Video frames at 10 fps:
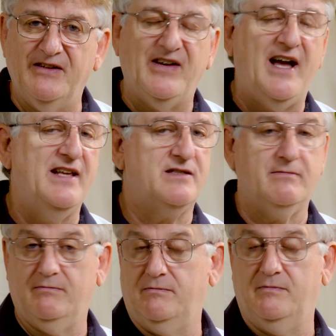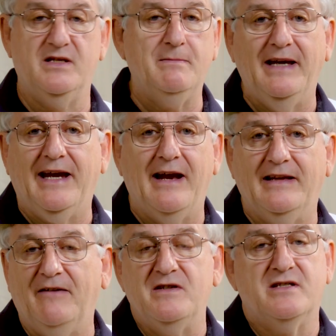advance. Doesn't make any
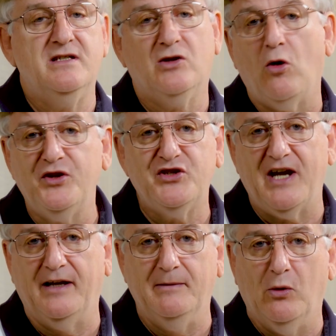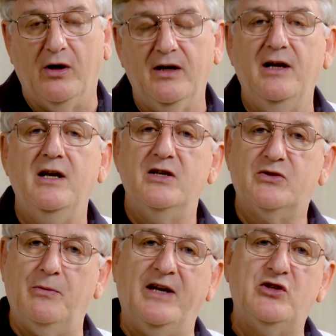difference. Doesn't cost you anymore.
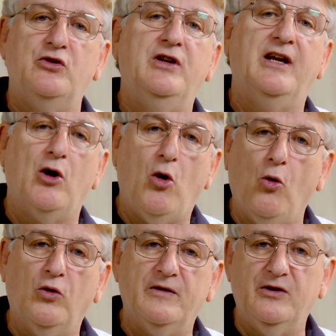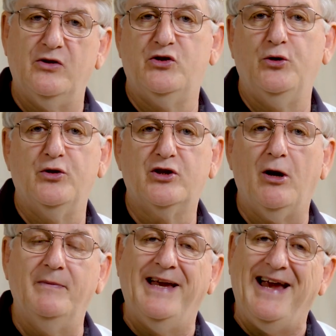So make sure you get a hold of your insurance
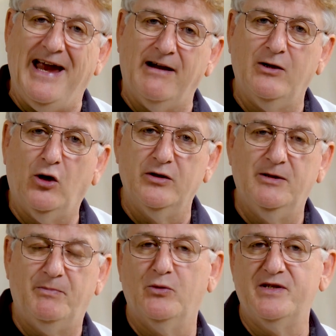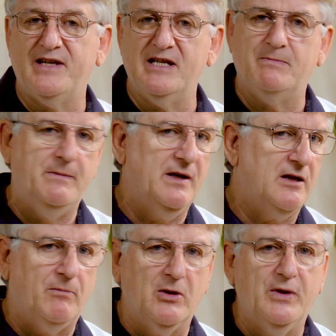company early on in the process, maybe a
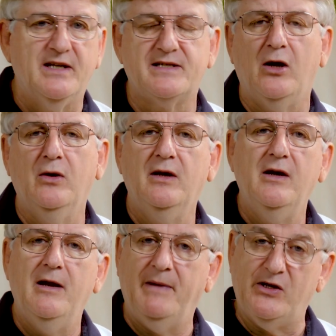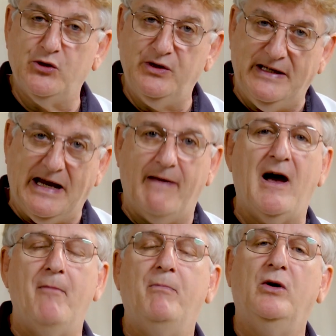couple of weeks out. Make sure you get
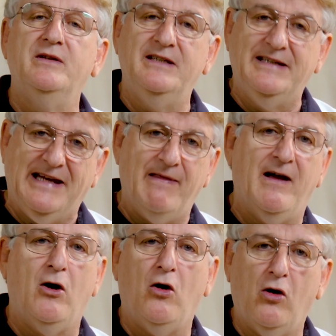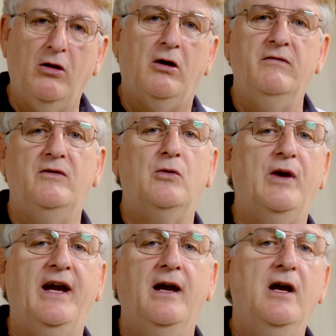that bonded, get that all
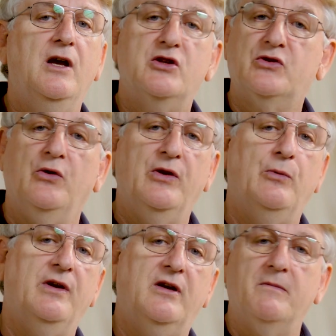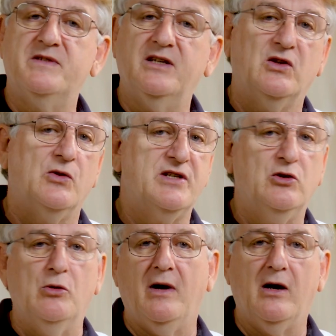underway, so that when it comes to
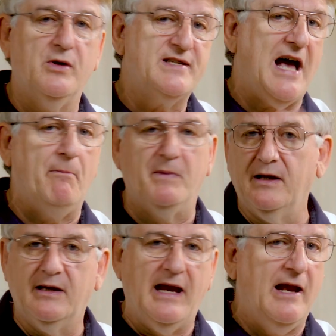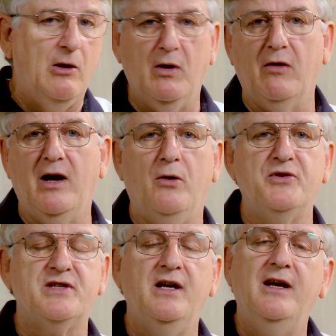closing, no matter what's happening anywhere
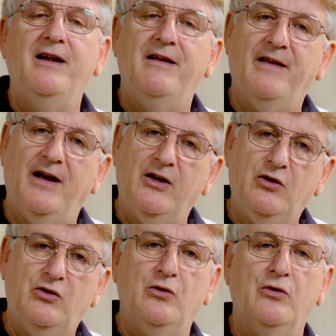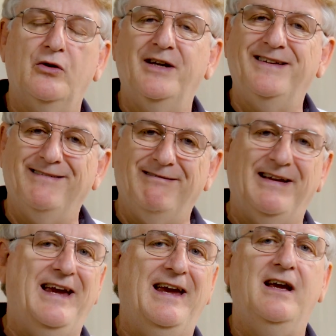else, that your
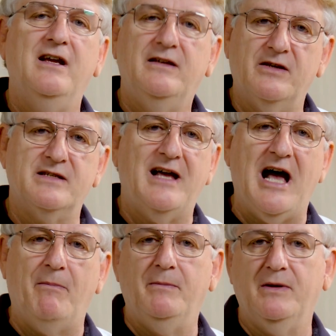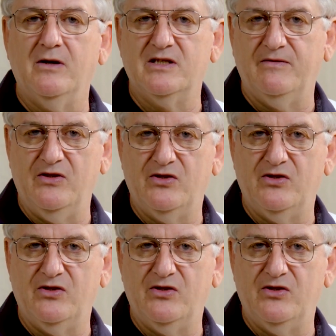delay doesn't happen because of